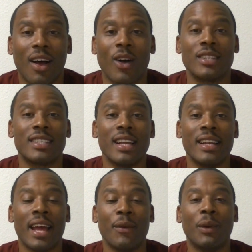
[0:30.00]
On
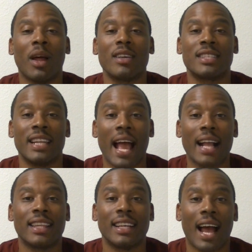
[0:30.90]
Sunday, we lost an
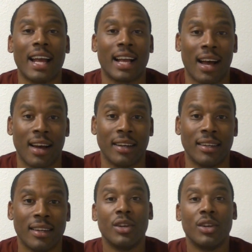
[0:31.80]
acting icon.